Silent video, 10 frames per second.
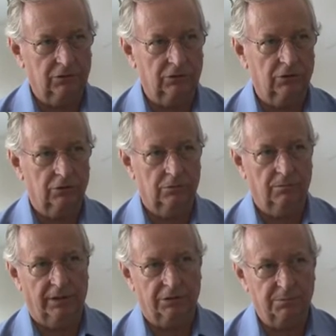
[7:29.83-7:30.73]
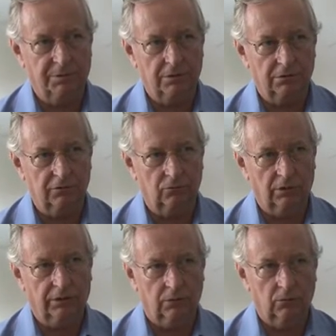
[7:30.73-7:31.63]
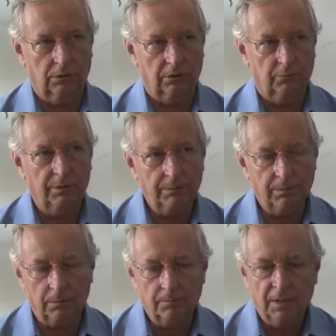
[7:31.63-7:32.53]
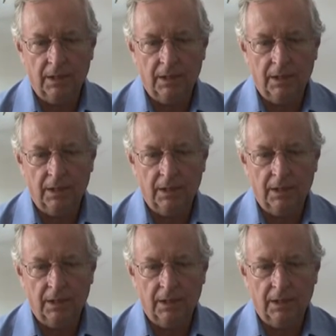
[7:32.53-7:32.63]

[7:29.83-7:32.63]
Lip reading: just through my experience of working with these people,